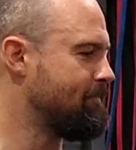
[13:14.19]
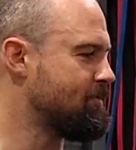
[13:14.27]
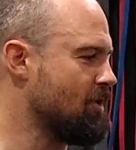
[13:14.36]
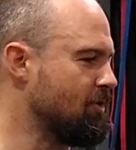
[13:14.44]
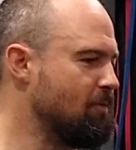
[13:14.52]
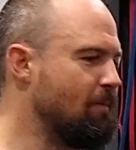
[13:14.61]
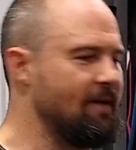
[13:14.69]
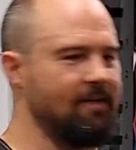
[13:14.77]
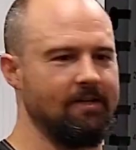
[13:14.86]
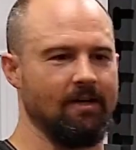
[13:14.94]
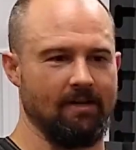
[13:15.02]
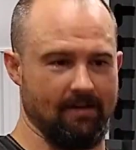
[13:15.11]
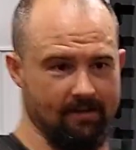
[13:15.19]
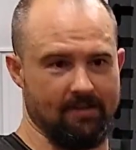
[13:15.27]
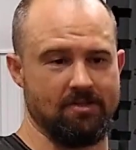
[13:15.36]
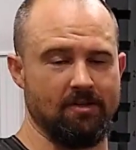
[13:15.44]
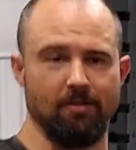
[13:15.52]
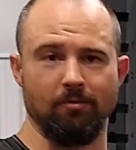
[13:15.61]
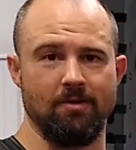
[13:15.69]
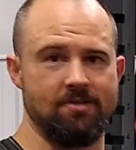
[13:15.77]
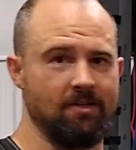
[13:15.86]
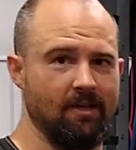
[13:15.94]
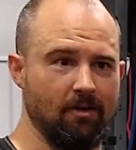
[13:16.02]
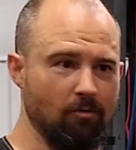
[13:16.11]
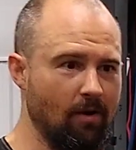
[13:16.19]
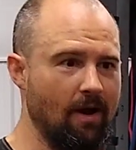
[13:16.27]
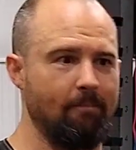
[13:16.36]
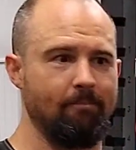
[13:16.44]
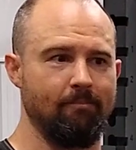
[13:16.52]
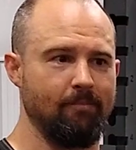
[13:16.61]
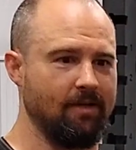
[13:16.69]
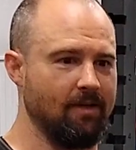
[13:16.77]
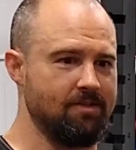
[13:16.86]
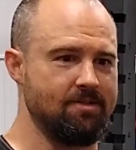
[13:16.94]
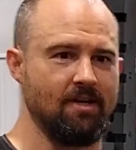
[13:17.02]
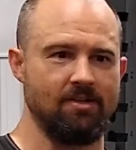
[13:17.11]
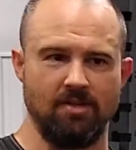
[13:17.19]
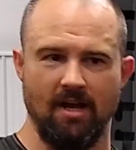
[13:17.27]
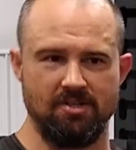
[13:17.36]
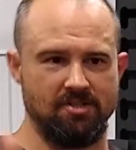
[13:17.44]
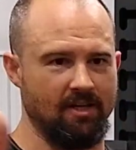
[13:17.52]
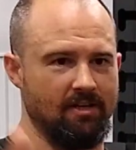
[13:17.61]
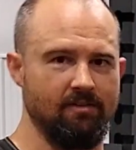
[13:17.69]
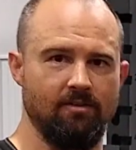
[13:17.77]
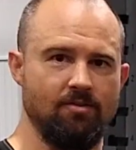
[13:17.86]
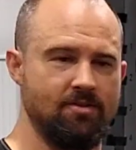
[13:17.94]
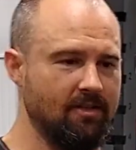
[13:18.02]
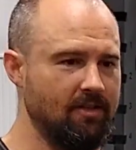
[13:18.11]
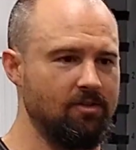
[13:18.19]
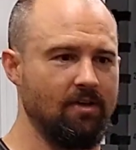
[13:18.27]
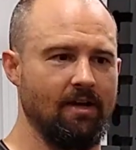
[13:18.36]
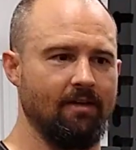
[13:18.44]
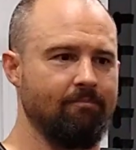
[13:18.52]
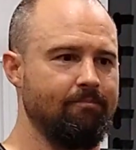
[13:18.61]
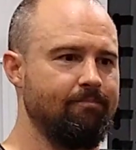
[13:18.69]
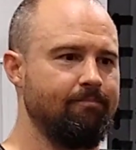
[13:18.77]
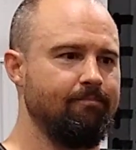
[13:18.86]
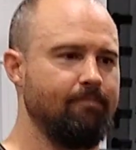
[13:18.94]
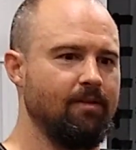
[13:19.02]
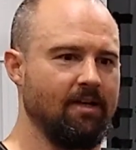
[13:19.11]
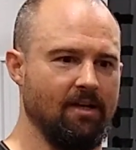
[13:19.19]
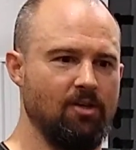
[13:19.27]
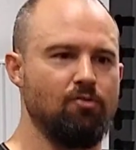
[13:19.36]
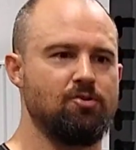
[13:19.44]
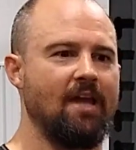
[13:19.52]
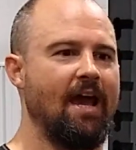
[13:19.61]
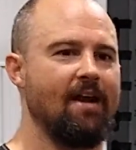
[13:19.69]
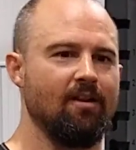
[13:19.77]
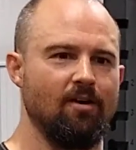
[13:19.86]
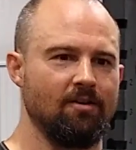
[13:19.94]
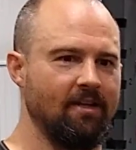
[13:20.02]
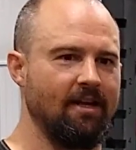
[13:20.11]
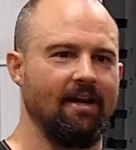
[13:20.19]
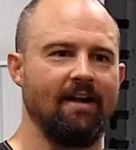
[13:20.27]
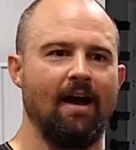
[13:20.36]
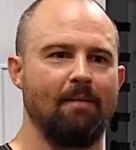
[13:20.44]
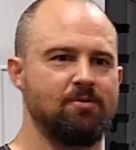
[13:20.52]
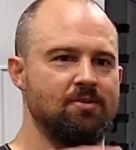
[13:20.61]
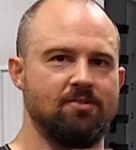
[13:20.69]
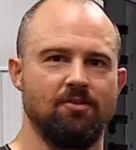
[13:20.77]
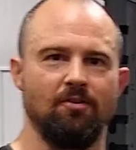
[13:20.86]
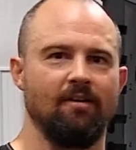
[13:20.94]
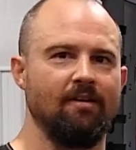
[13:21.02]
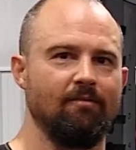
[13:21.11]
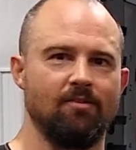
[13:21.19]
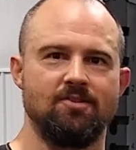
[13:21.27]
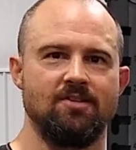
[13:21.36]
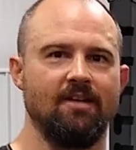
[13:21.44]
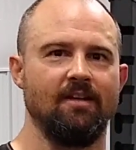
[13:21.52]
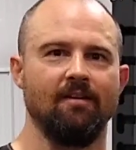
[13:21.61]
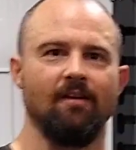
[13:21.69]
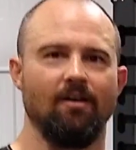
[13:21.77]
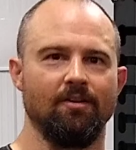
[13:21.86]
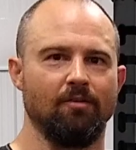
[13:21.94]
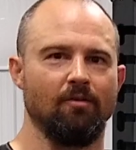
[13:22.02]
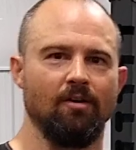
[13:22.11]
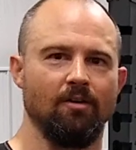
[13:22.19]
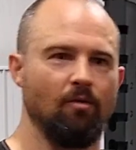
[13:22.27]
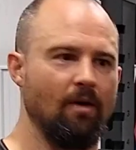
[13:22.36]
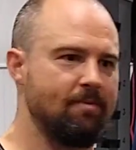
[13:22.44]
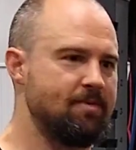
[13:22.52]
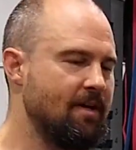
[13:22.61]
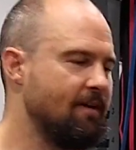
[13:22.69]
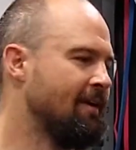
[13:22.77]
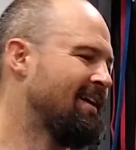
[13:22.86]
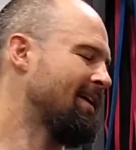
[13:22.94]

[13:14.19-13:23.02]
So you might need it's another reason to get a rep, because you said that you got a huge catalog that had options that you didn't even see on their website.